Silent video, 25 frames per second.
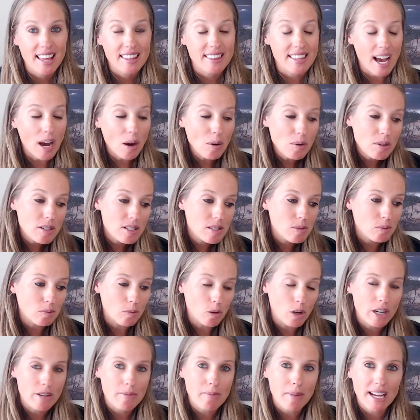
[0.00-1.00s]
That was
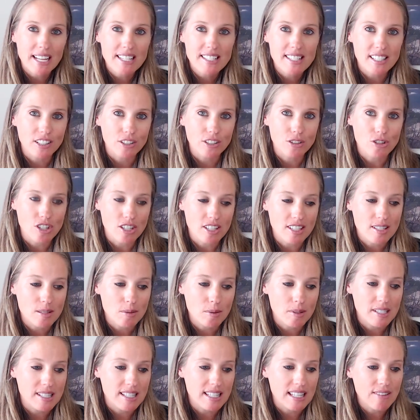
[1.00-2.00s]
one of my solutions,
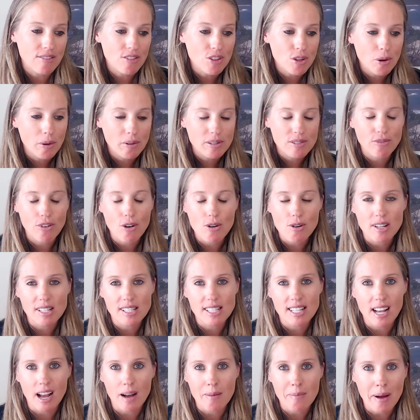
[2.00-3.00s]
was, even though I was
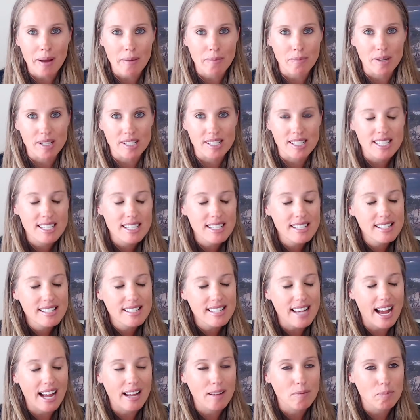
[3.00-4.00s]
focusing on my business,
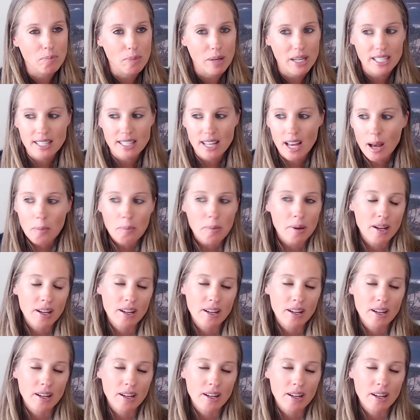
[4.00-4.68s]
I picked up